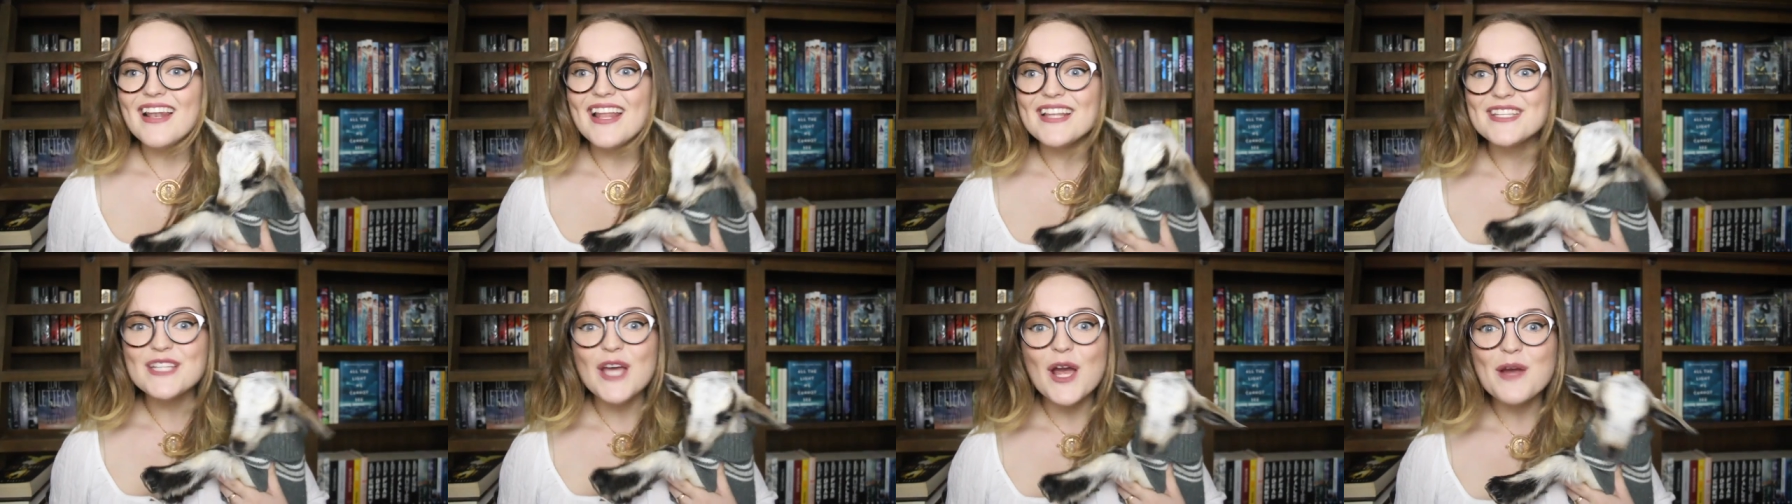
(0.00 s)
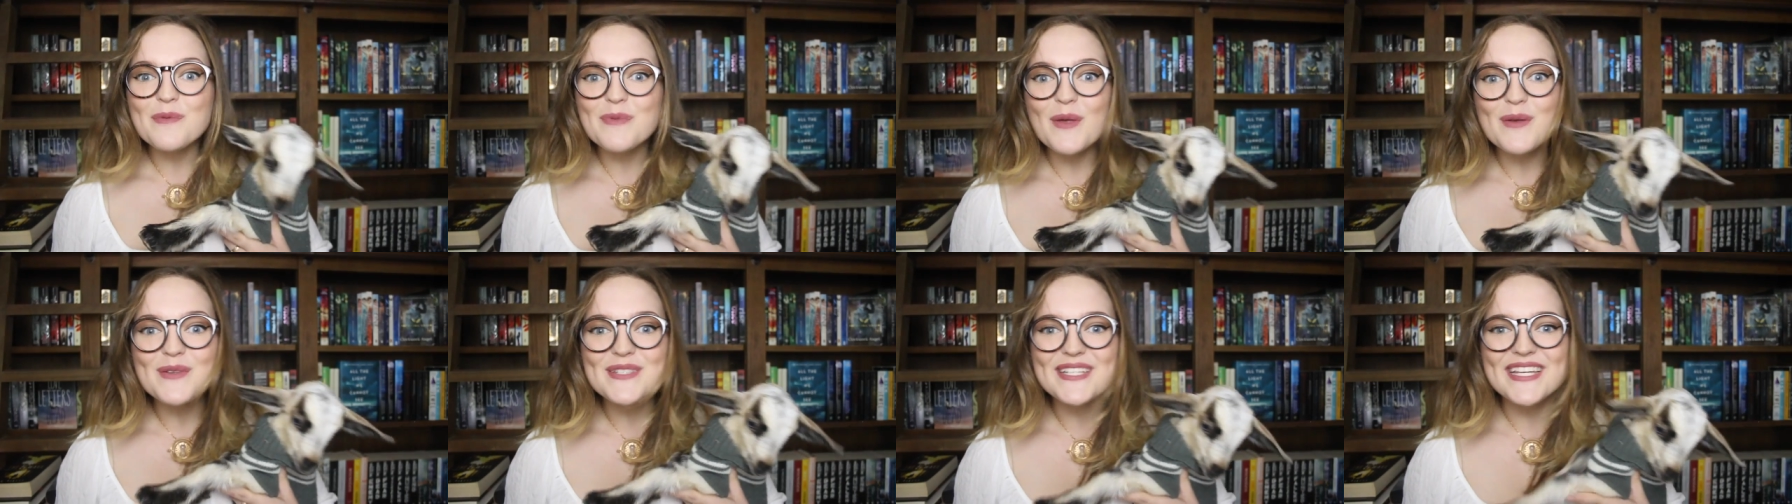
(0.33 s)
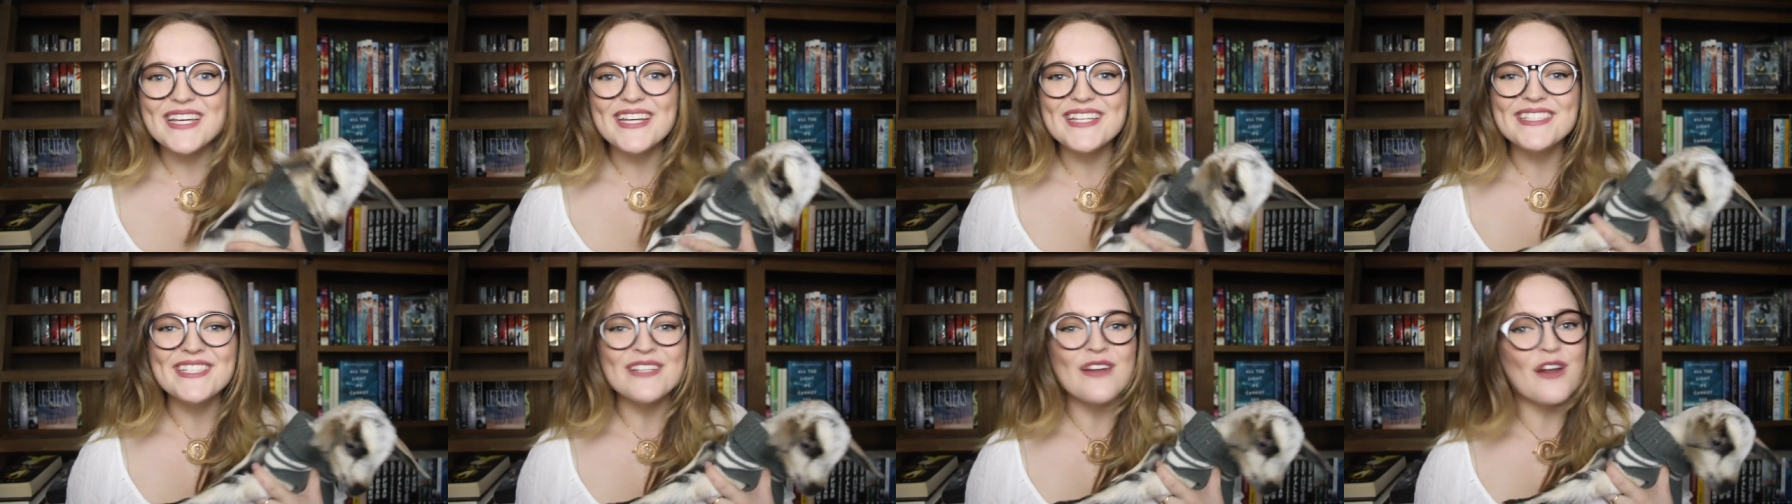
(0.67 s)
Let's hope those
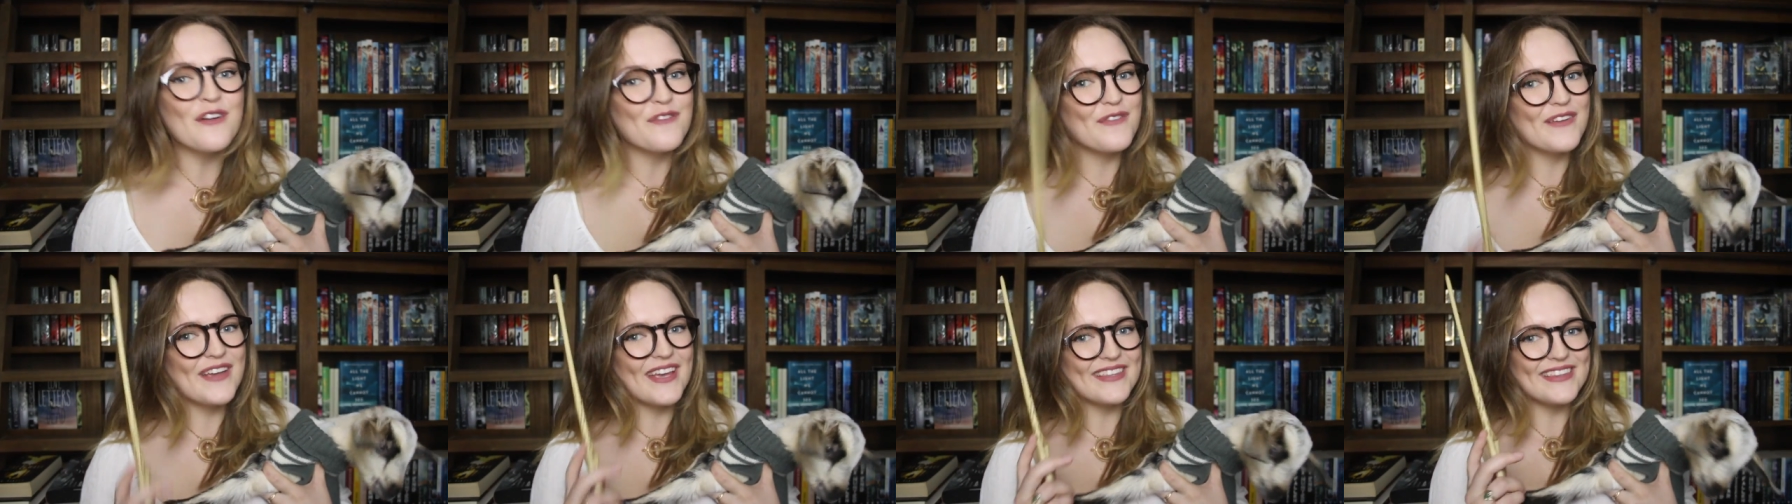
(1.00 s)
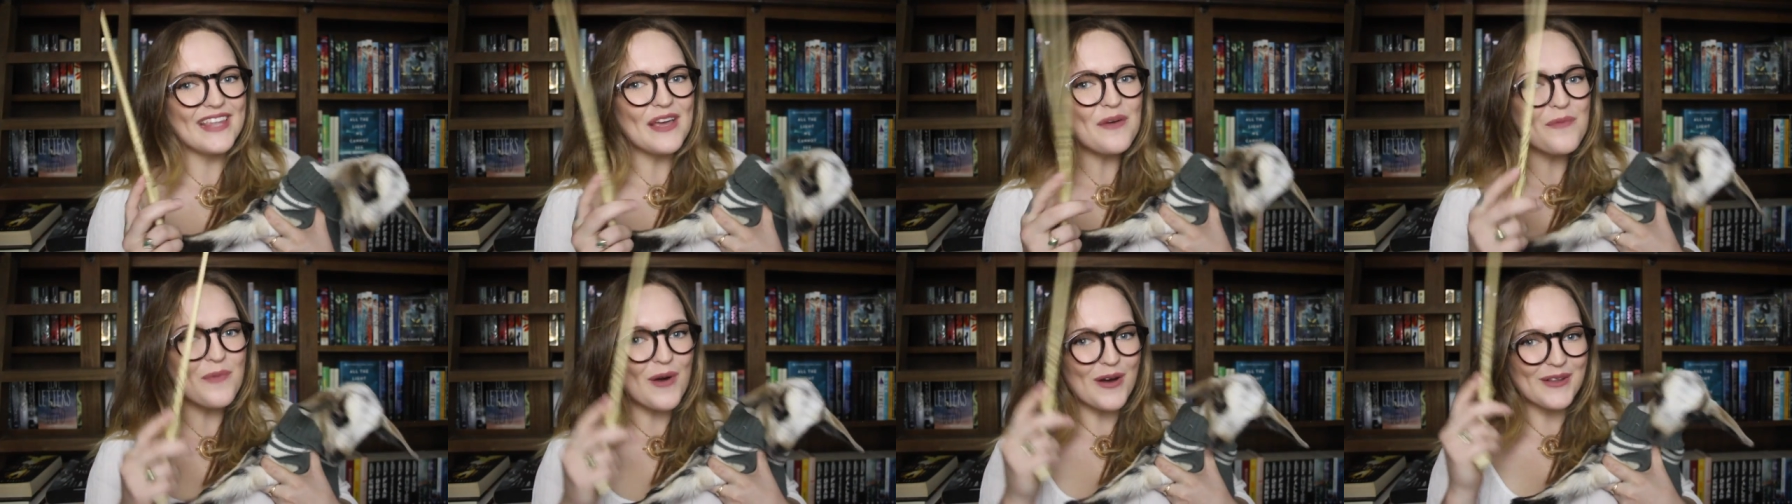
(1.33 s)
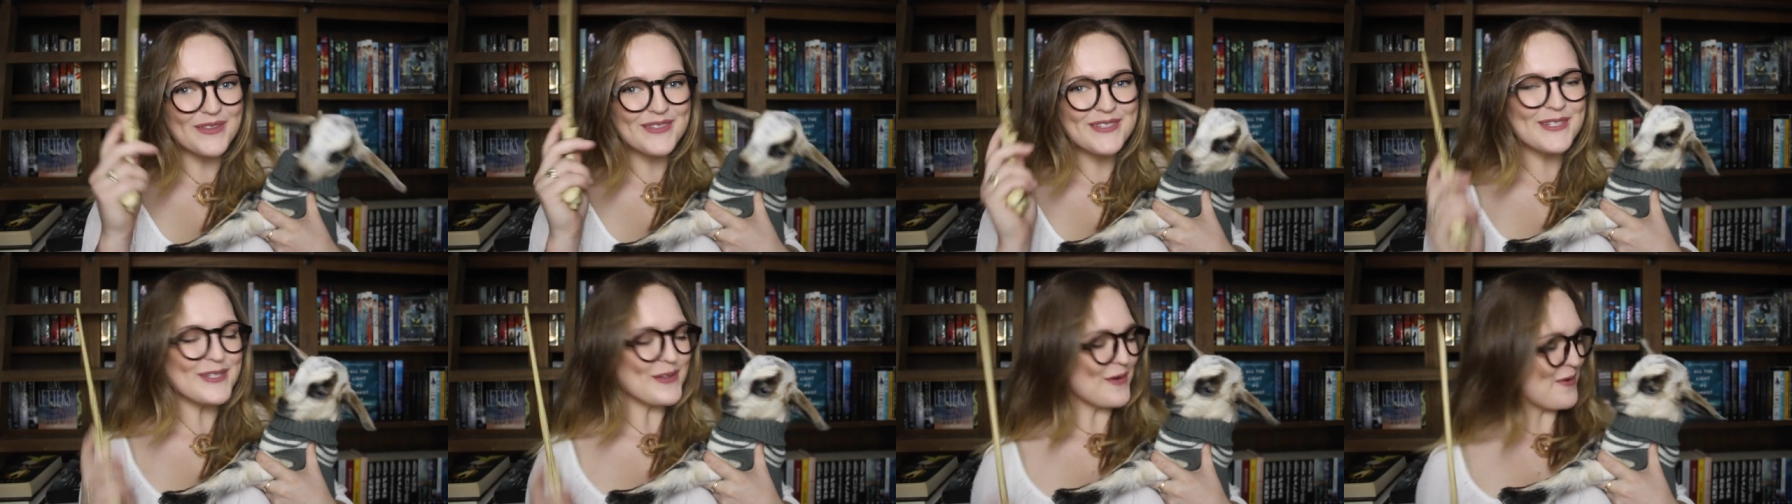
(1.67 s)
kids do not forget their
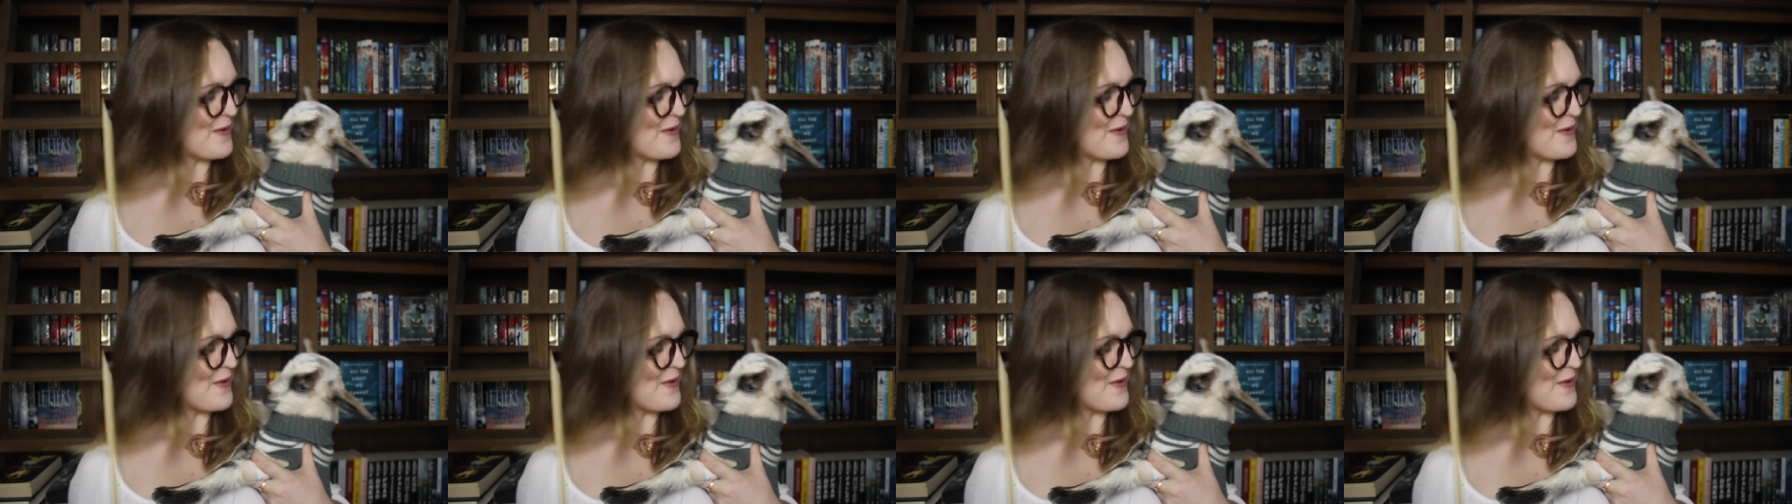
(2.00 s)
wands